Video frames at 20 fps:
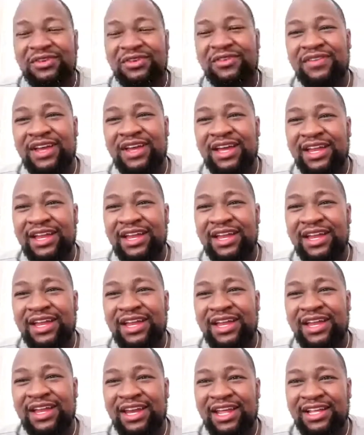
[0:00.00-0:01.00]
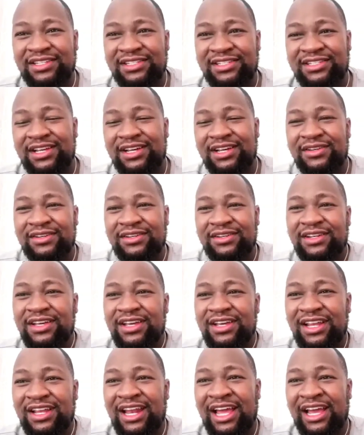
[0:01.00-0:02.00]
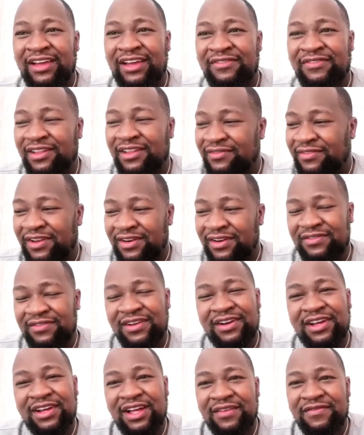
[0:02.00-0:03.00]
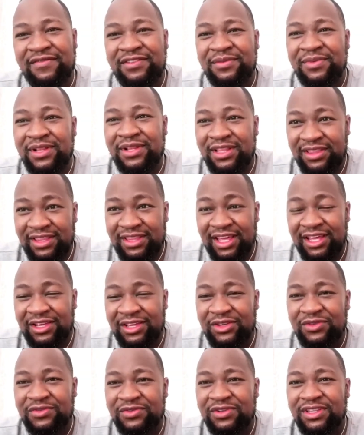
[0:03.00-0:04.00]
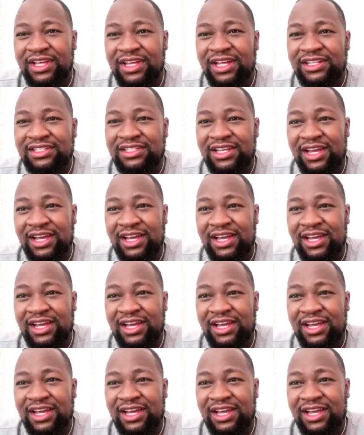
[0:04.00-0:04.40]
I've had, hands down. Like I felt very, very comfortable, and thank you for that.